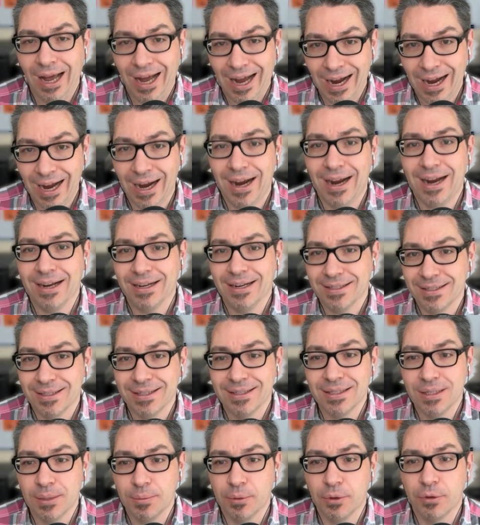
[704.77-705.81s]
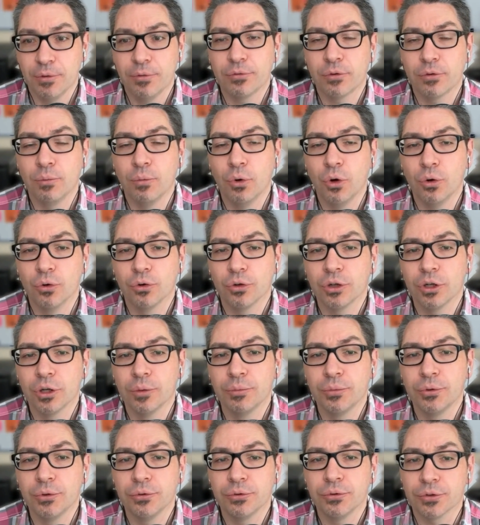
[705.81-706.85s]
are accessible from all the
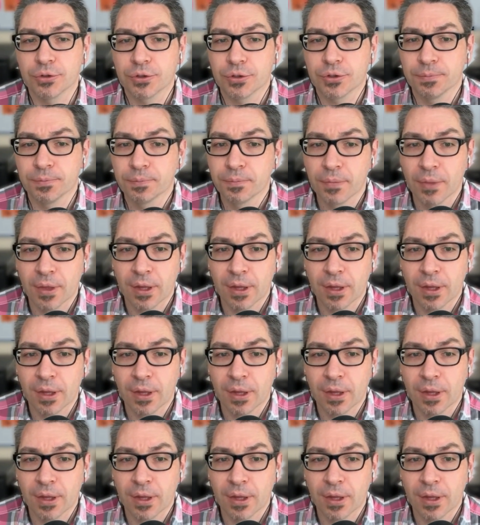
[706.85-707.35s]
computers.